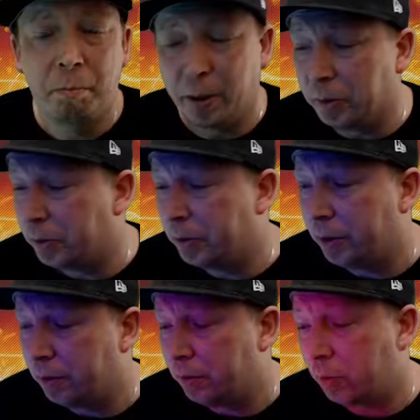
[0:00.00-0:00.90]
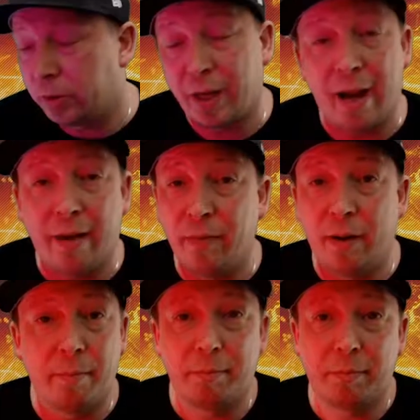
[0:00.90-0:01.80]
build or to have
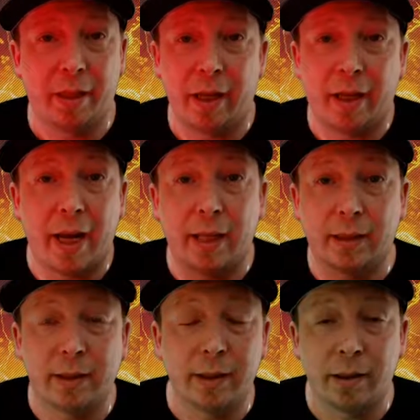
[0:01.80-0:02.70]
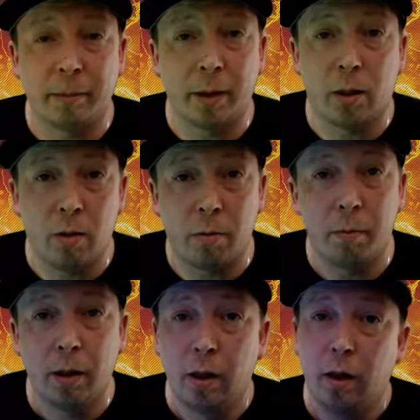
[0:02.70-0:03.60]
a kick-ass system at home,